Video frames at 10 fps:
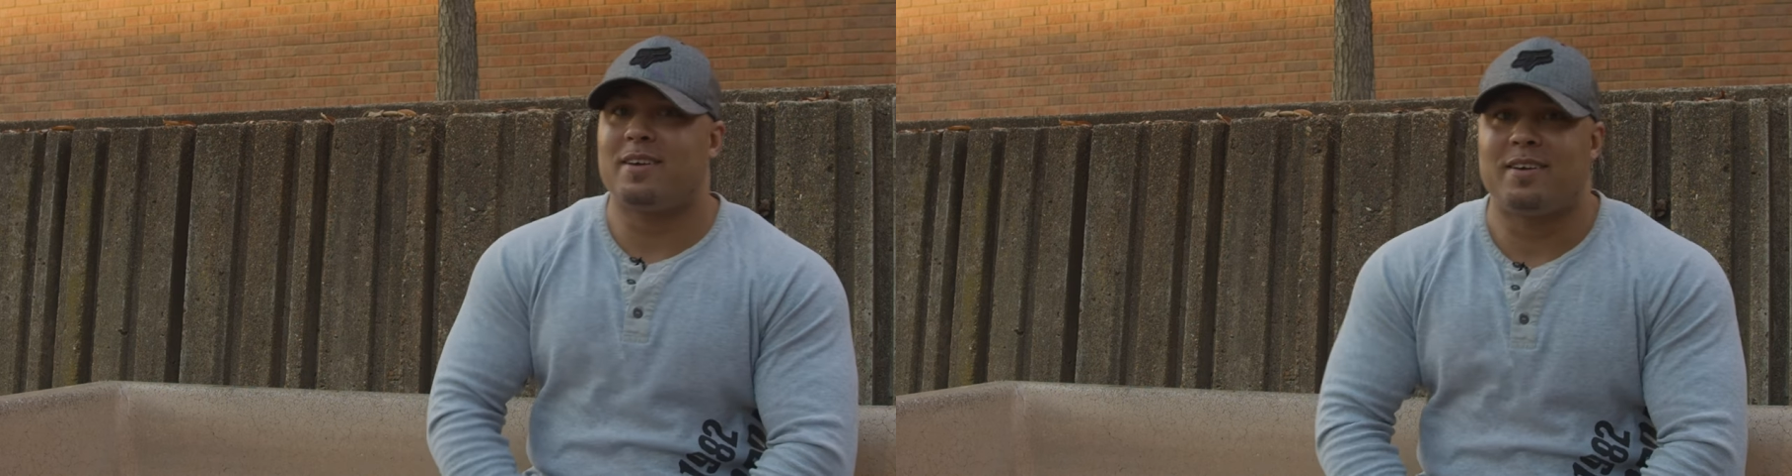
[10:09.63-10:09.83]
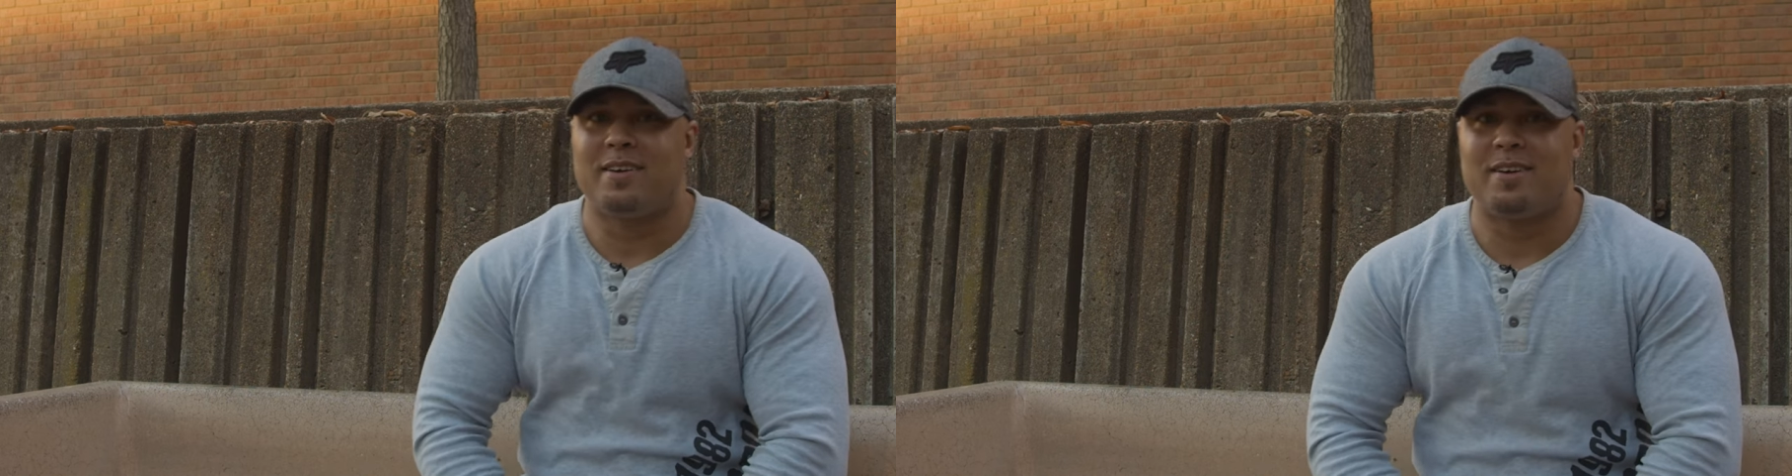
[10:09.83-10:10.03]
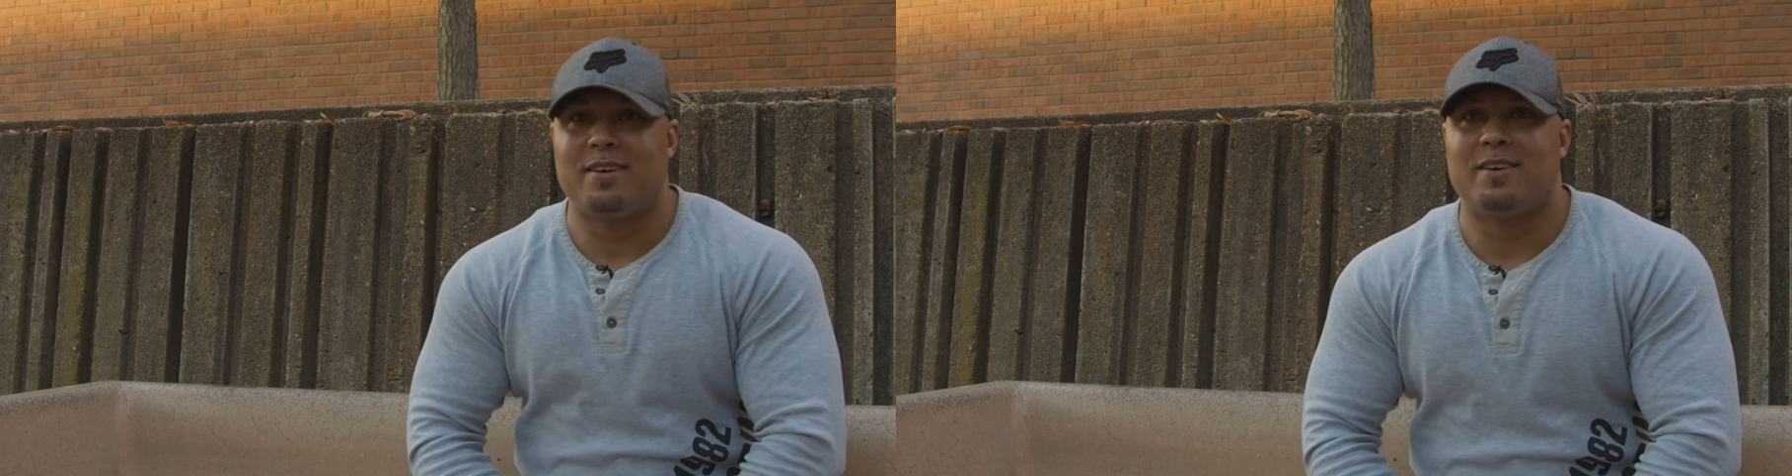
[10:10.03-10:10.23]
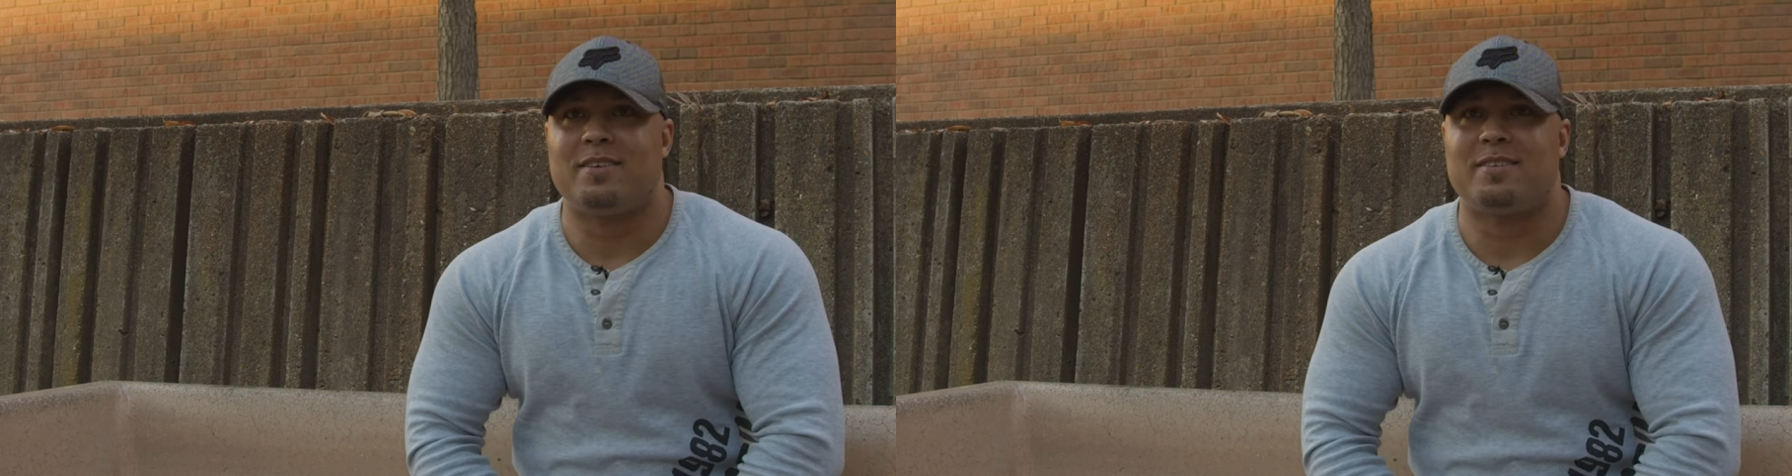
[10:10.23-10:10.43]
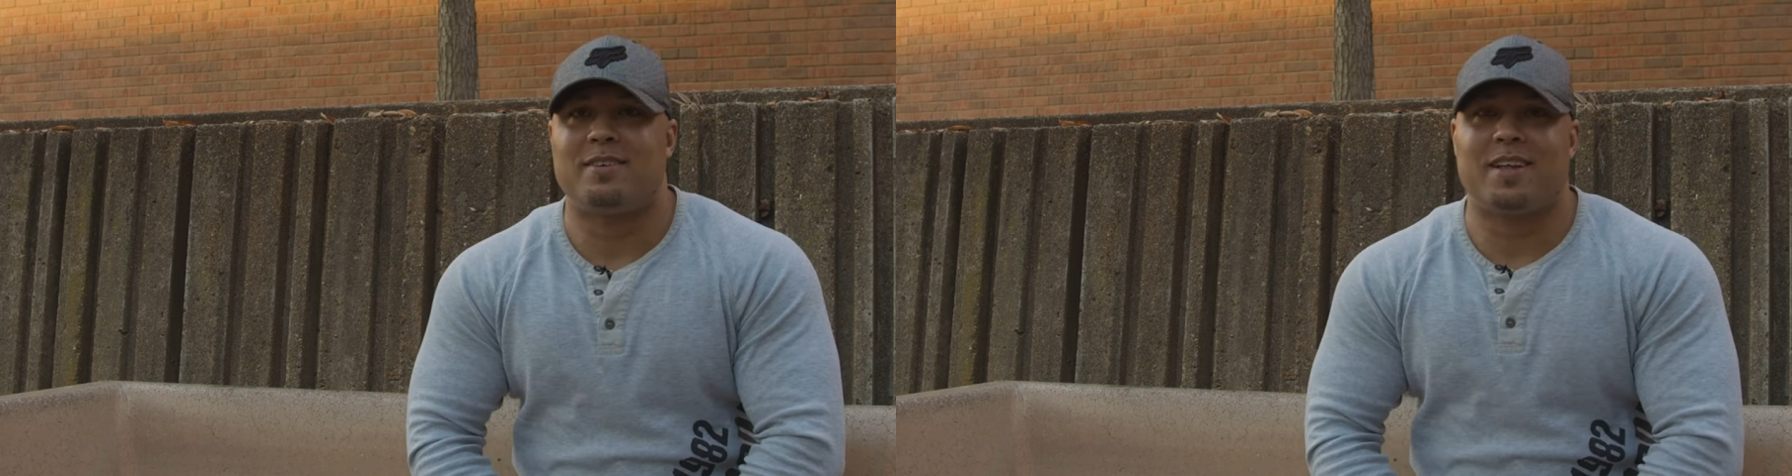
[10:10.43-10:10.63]
I
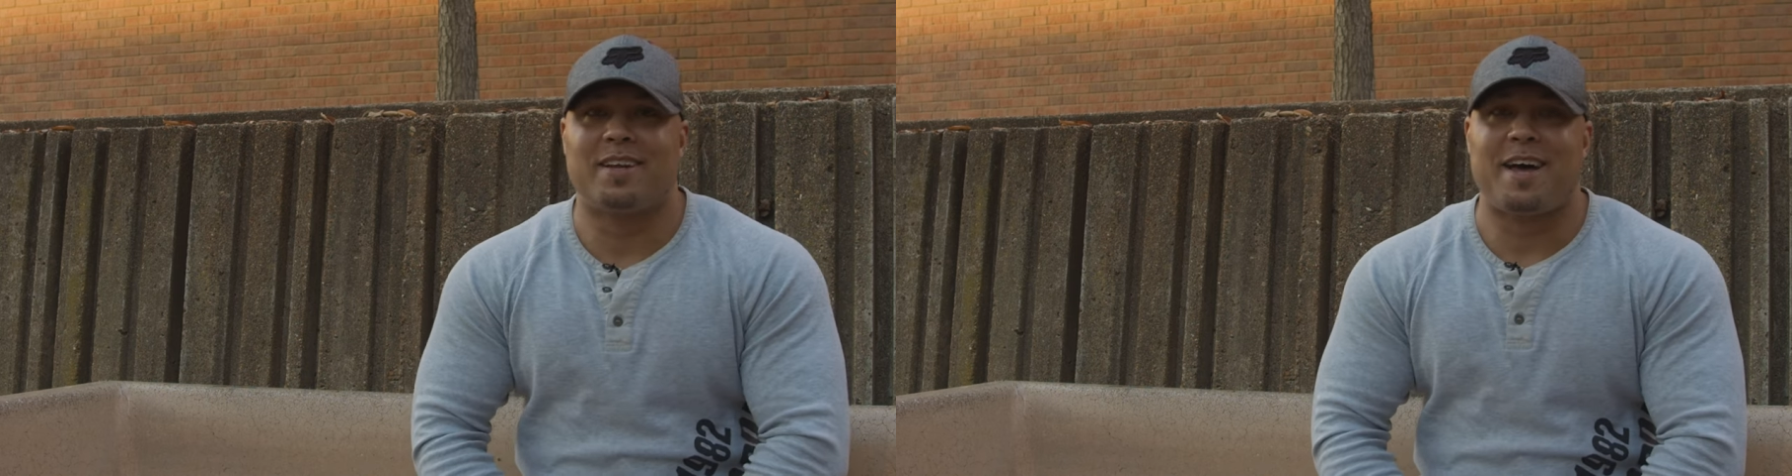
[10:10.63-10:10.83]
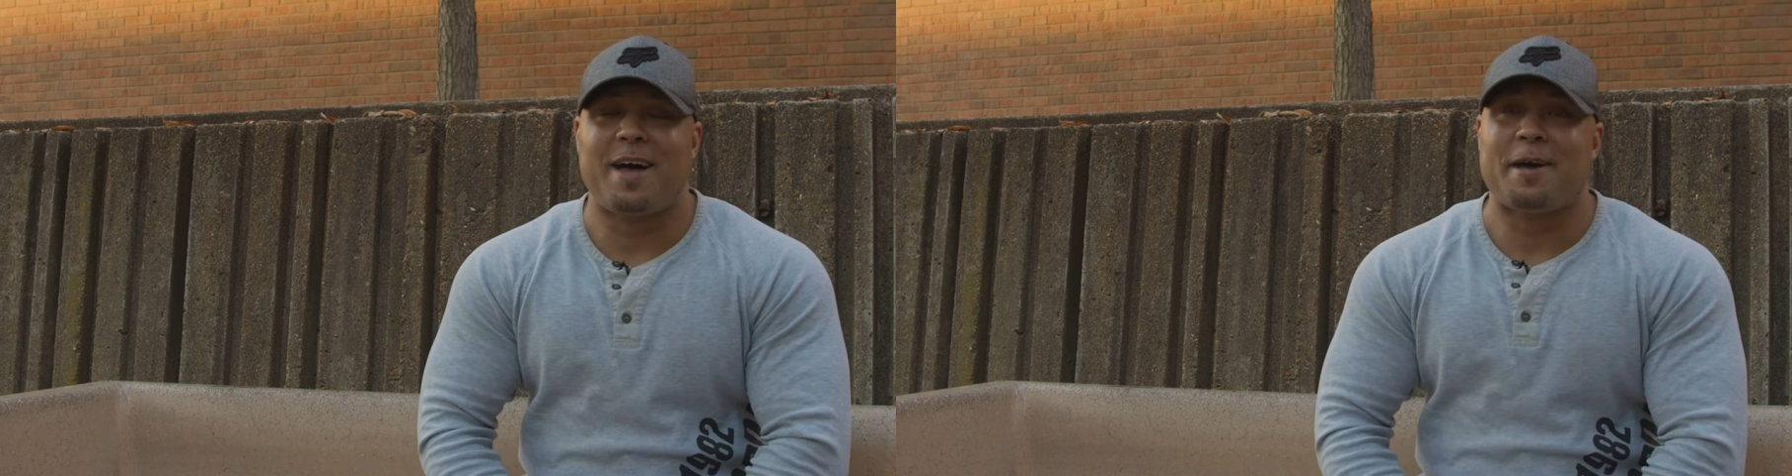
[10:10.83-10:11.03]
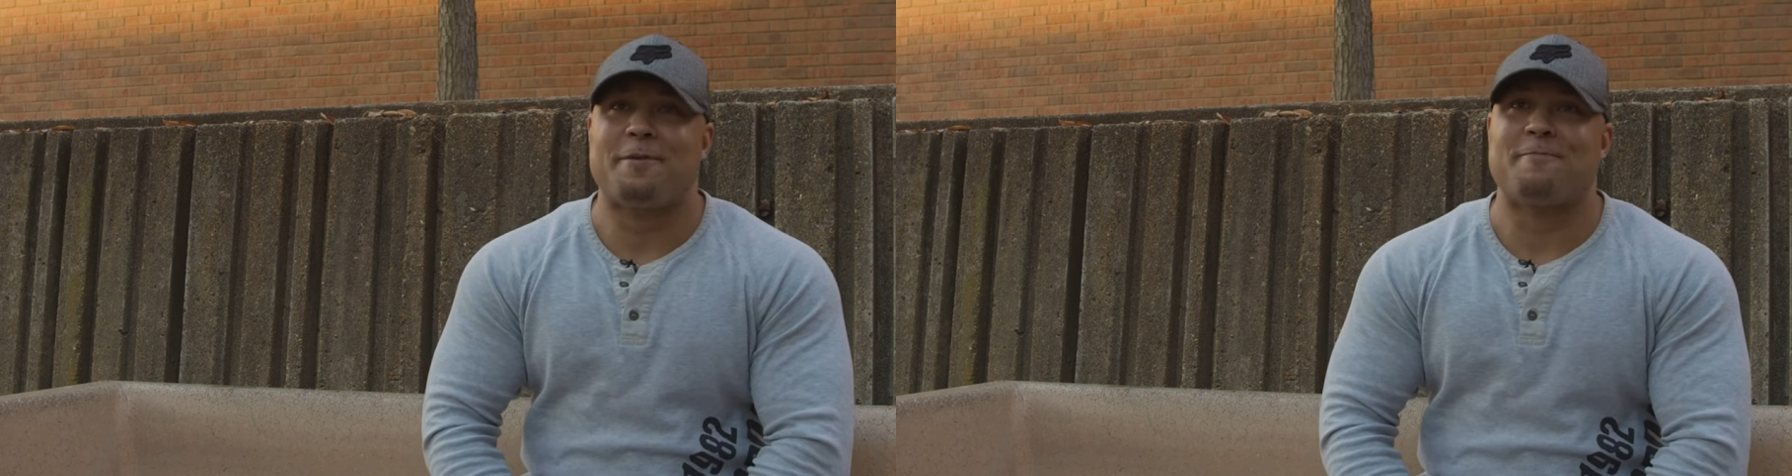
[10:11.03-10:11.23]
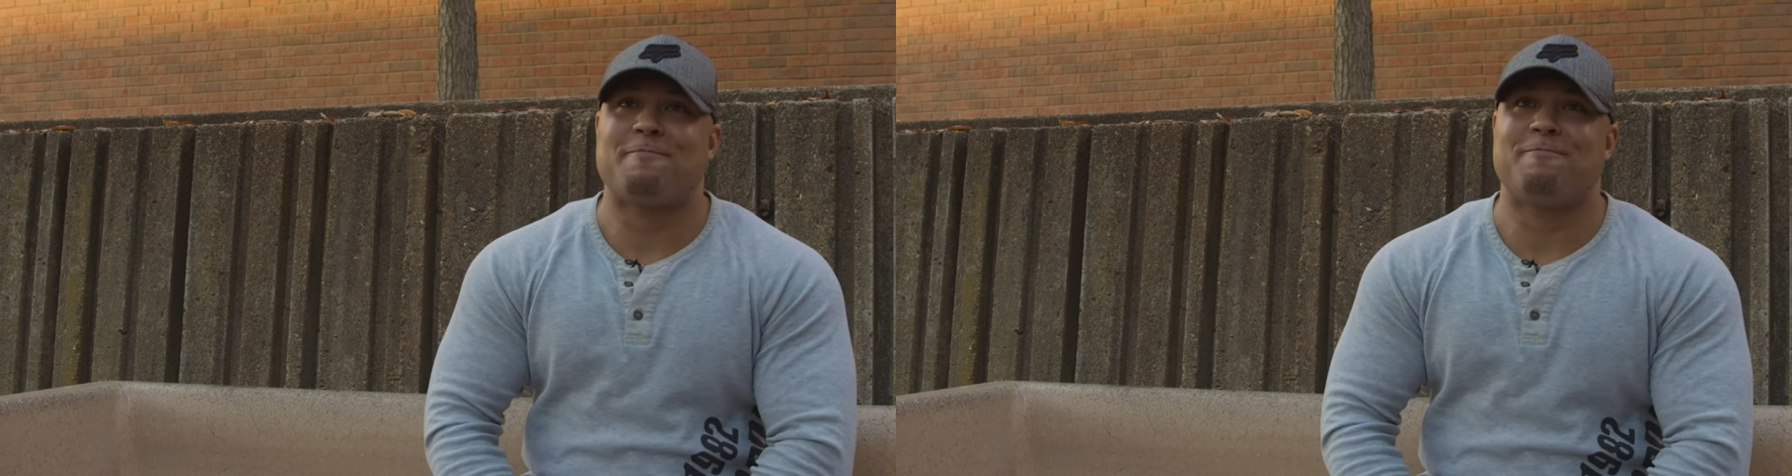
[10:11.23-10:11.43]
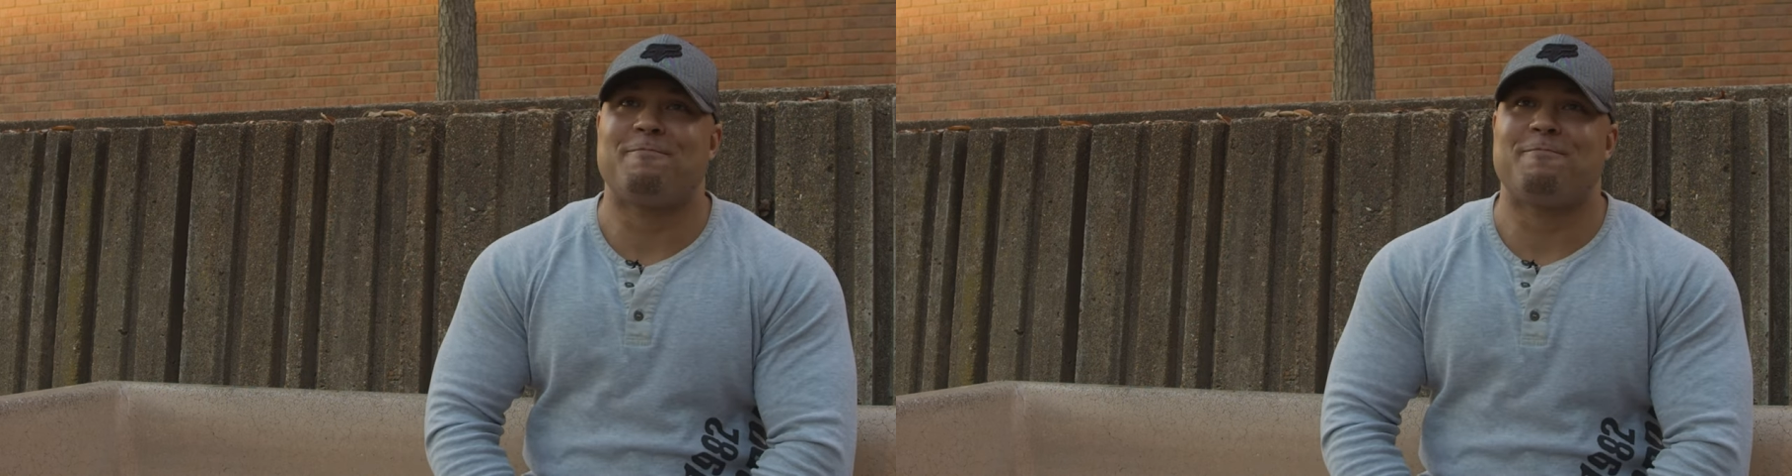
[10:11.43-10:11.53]
die.